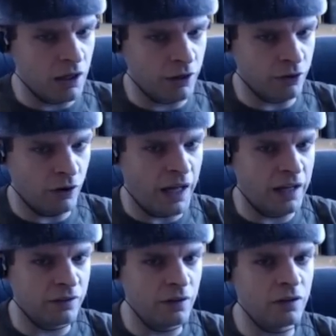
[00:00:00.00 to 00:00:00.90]
other
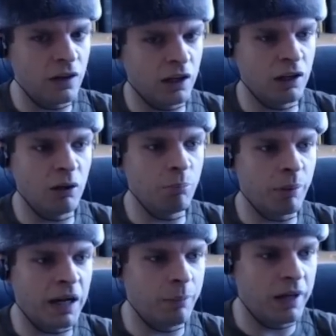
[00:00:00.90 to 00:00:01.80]
classes that can
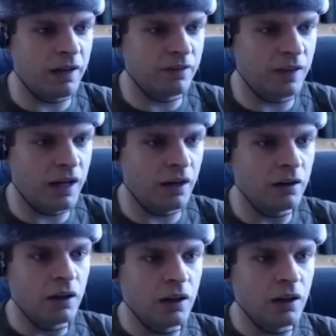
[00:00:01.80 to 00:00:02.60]
bypass that.